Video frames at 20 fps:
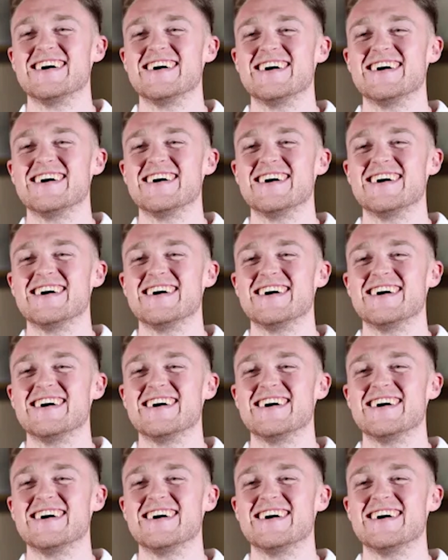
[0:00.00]
Premier League
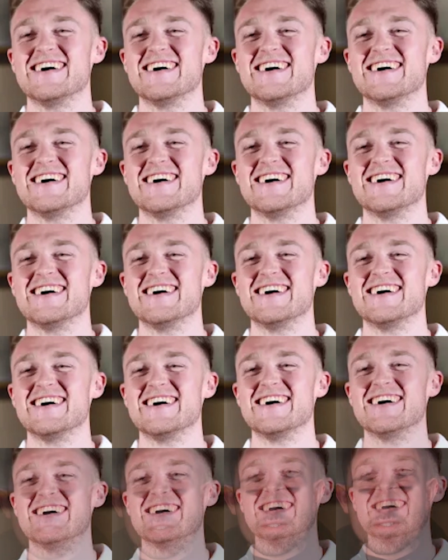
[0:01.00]
quality,
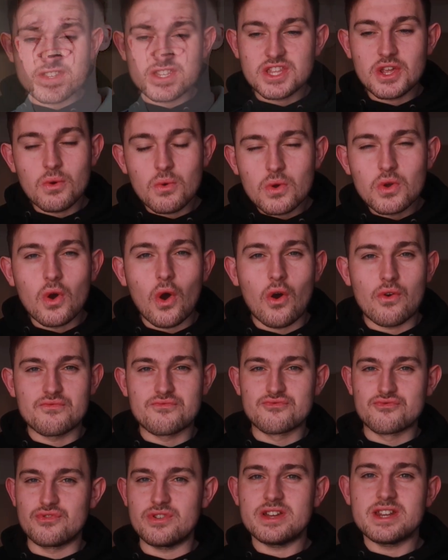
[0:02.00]
they've still
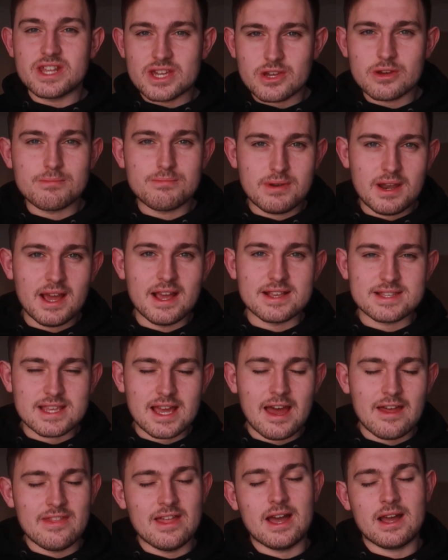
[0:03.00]
got really good
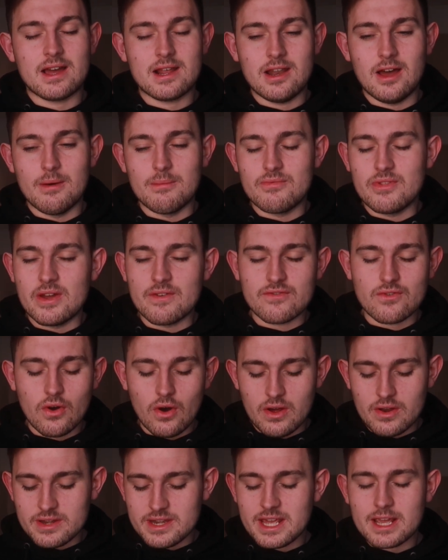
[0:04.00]
players at that club. They've
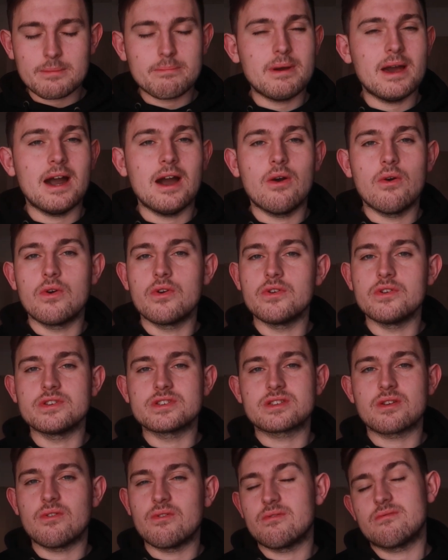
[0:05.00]
got Nick Powell,
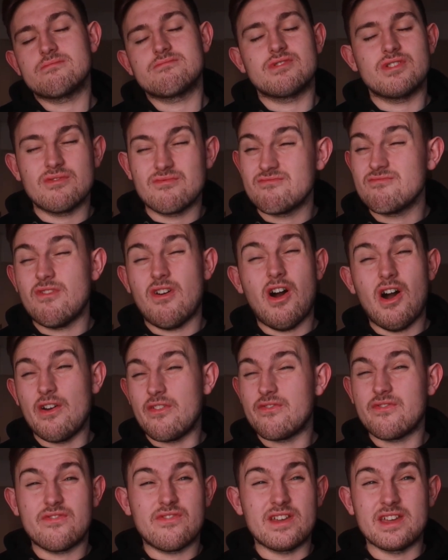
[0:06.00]
who's, I
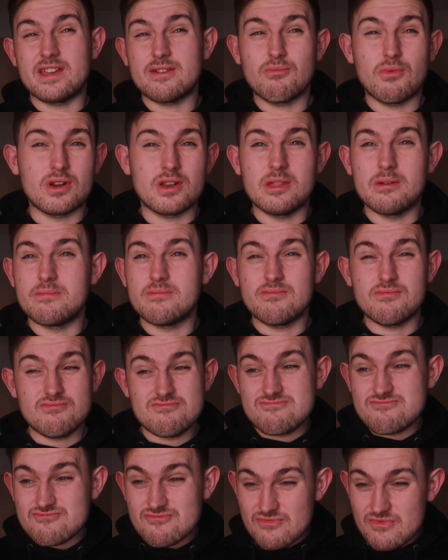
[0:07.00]
think, one of the
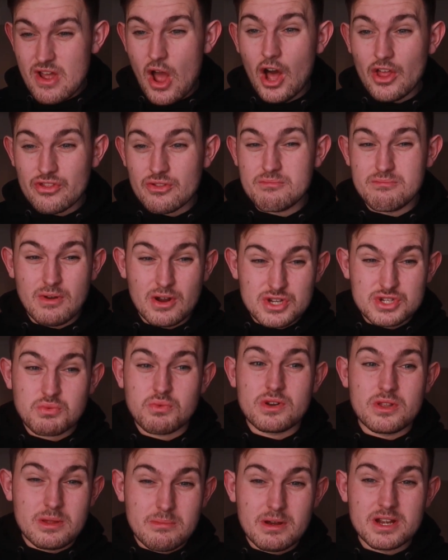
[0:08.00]

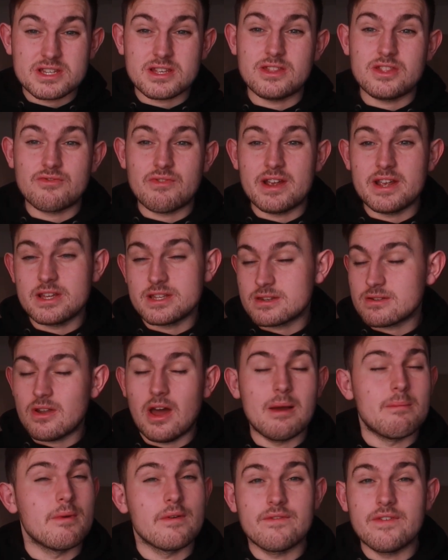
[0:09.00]
most underrated
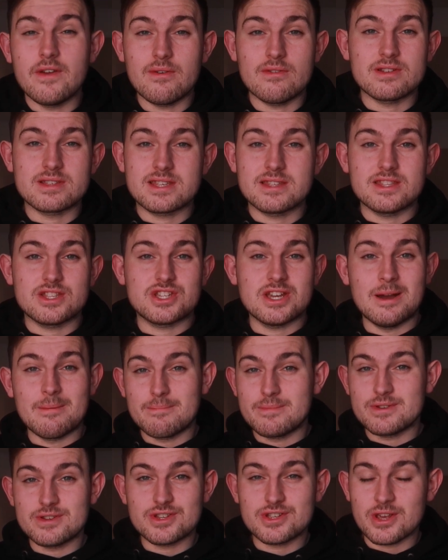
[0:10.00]
like midfielders in the
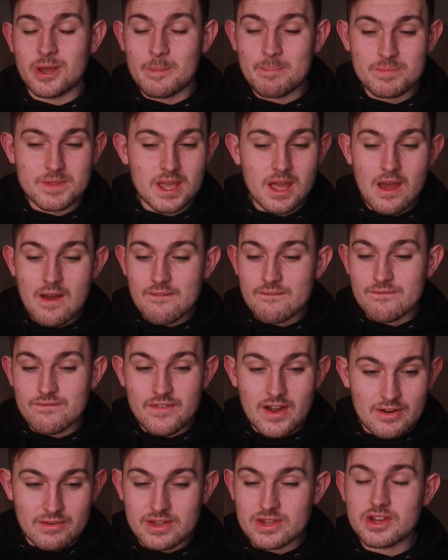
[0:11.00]
Championship.
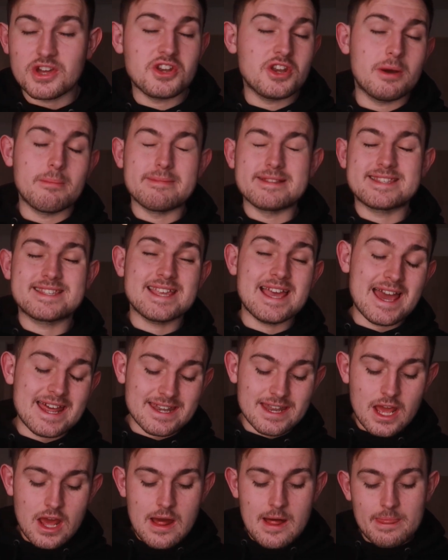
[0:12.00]
Very good number
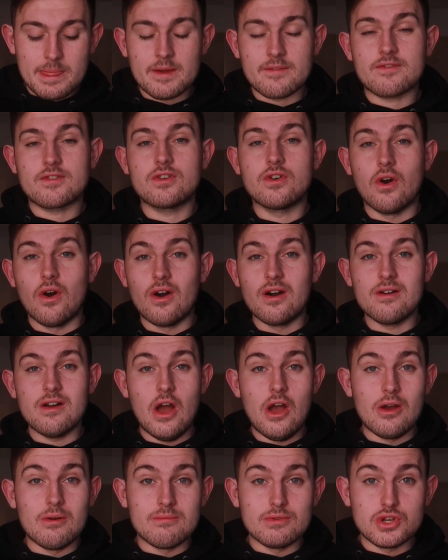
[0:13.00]
10. They've got
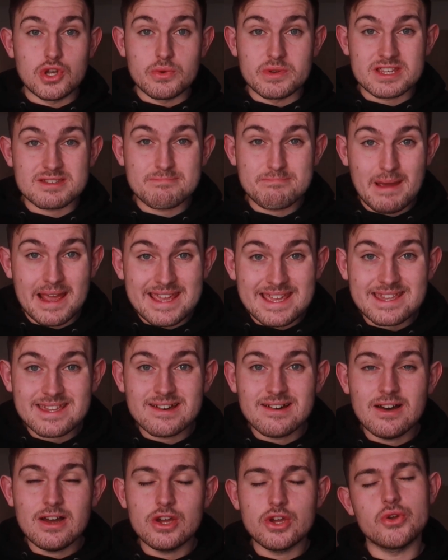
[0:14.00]
Lewis
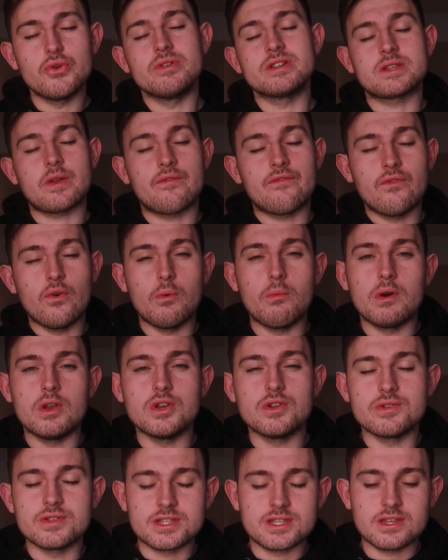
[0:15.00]
Baker, who is a former
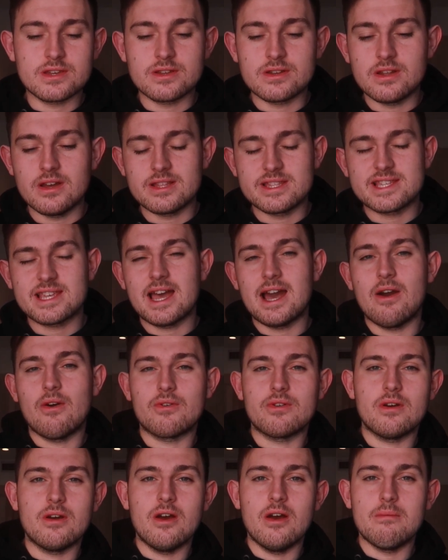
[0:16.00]
Luton and
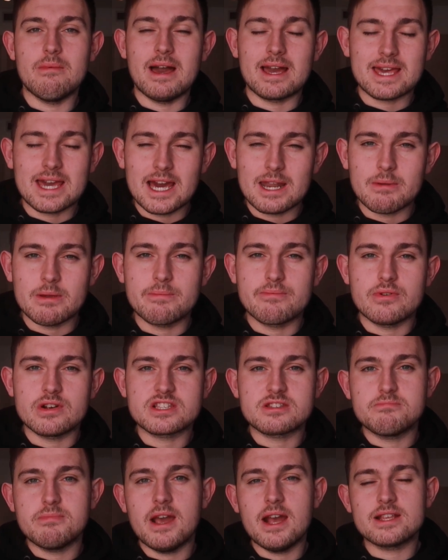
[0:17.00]
Town academy
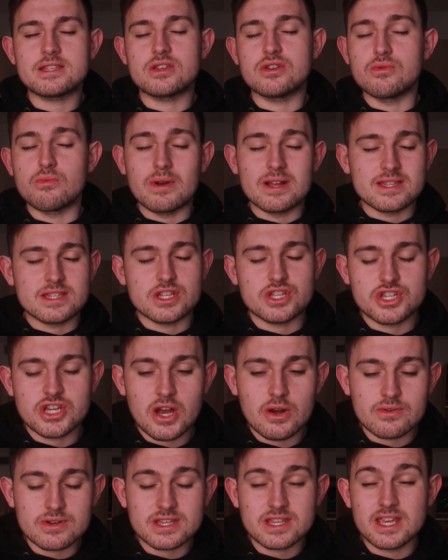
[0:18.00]
prospect who went to
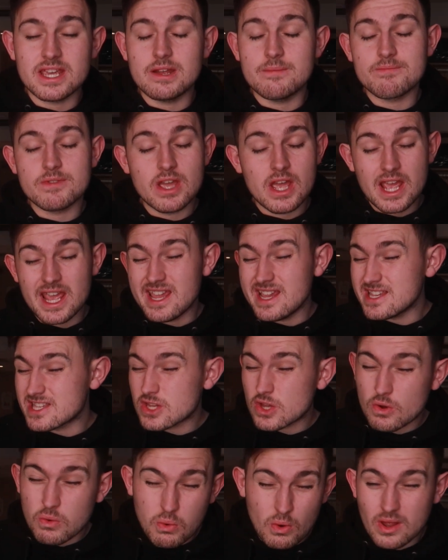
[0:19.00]
Chelsea.
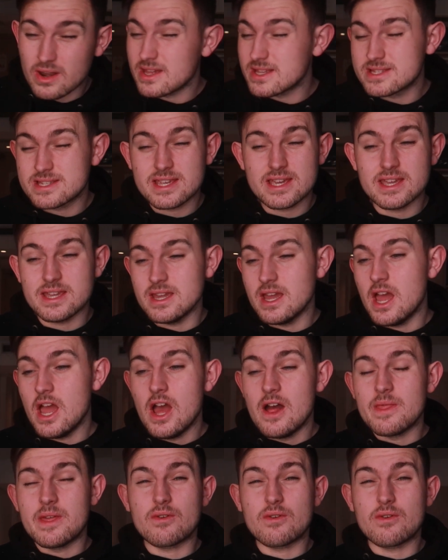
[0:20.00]
He's quality.